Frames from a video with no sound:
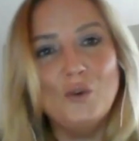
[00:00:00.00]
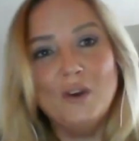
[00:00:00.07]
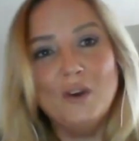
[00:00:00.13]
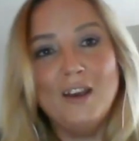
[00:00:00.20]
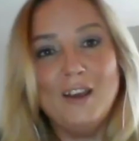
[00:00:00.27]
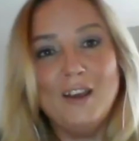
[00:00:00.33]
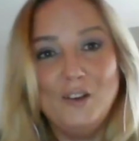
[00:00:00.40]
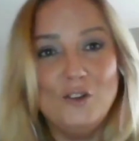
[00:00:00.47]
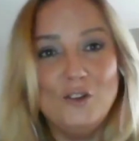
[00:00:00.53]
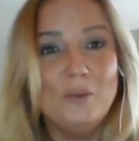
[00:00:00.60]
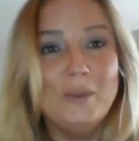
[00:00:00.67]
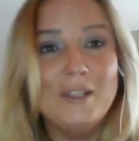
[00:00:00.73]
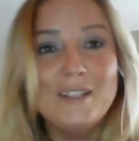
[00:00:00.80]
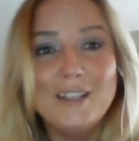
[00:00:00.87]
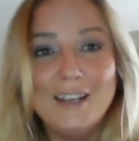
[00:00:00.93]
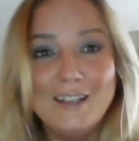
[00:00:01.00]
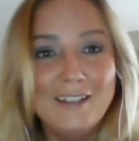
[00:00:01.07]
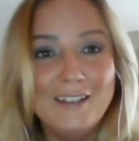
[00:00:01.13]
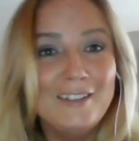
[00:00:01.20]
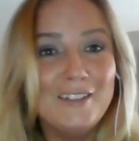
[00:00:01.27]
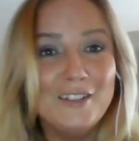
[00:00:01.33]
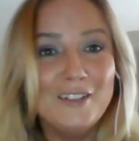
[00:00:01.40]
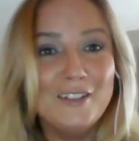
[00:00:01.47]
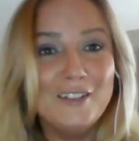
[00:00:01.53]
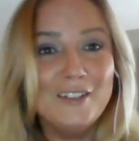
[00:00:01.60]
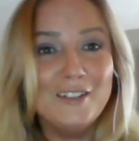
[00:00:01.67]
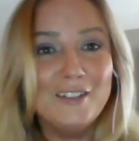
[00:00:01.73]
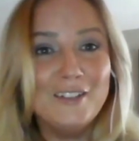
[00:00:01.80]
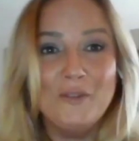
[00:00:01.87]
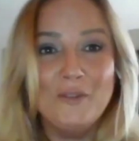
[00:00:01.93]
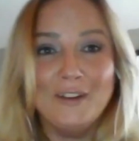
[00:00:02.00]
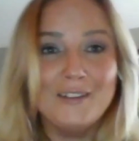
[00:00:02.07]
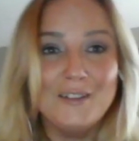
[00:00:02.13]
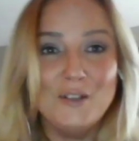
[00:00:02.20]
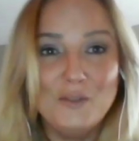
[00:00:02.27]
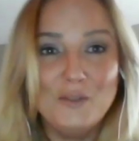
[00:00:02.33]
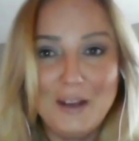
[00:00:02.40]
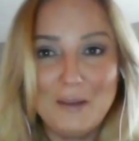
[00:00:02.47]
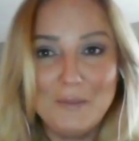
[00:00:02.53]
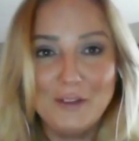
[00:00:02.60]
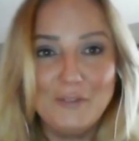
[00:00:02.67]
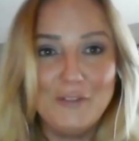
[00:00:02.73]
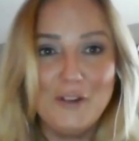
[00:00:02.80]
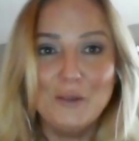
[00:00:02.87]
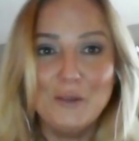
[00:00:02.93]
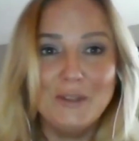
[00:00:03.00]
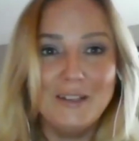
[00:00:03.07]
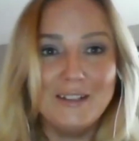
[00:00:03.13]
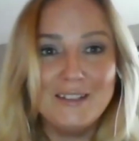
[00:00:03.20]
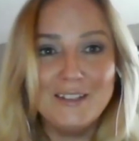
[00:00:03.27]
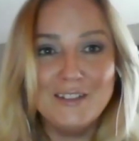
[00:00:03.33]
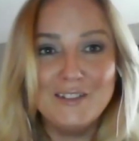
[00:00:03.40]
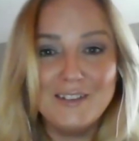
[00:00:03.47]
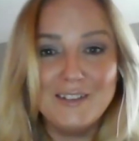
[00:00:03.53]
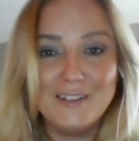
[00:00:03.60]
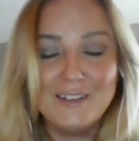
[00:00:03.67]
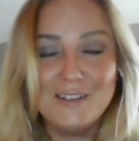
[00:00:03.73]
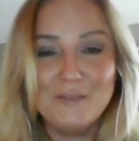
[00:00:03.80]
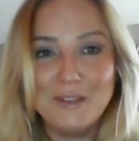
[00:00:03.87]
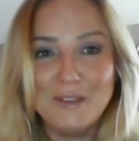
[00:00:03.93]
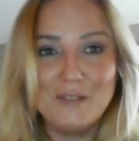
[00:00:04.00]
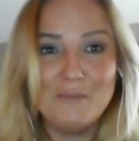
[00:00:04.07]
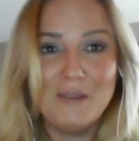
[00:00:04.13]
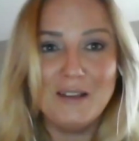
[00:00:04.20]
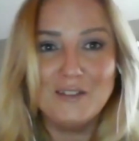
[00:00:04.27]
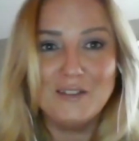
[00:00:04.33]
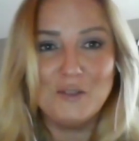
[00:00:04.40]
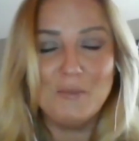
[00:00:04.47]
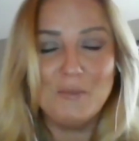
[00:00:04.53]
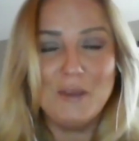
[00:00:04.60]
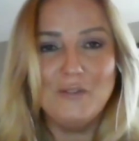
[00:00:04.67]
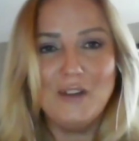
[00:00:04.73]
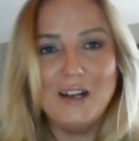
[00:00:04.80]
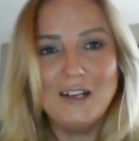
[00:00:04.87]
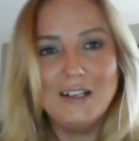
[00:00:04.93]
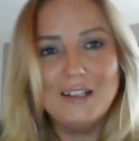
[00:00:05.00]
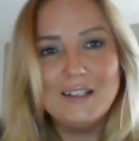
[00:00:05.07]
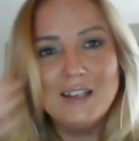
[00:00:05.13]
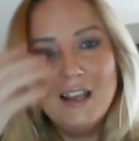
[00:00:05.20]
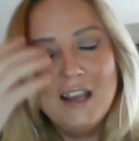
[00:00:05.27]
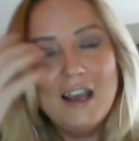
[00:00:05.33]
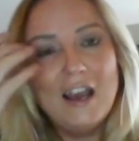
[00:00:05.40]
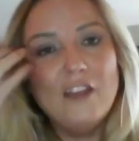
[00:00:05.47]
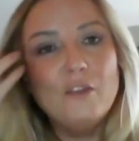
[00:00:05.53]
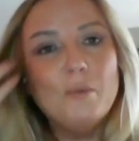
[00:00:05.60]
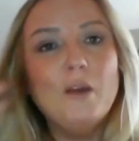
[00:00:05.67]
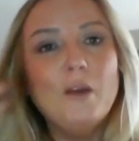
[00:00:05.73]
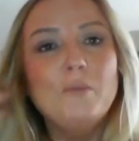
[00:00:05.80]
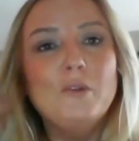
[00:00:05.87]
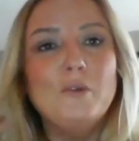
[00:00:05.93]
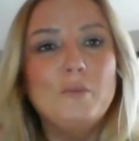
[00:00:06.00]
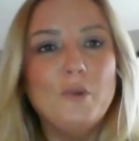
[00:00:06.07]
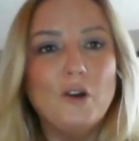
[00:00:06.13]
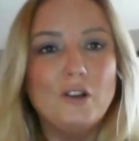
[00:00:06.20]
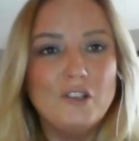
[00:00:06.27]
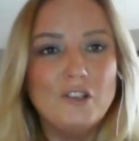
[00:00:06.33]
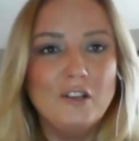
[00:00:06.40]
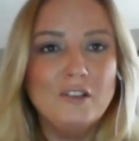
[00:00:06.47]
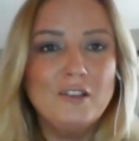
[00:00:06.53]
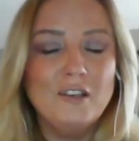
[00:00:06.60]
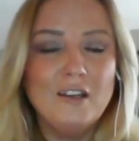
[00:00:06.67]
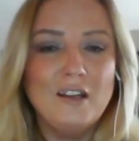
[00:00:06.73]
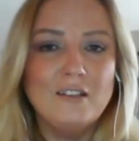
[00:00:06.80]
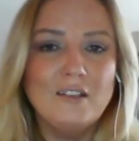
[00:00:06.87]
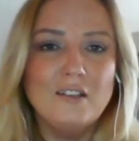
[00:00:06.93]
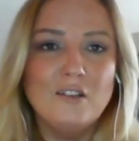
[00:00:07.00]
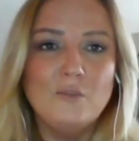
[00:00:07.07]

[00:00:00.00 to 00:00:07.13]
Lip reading: hold on a wee second, you know, I don't think so. I'm not following this nonsense. I mean, this man's just being reckless. And the problem that Boris Johnson has is, on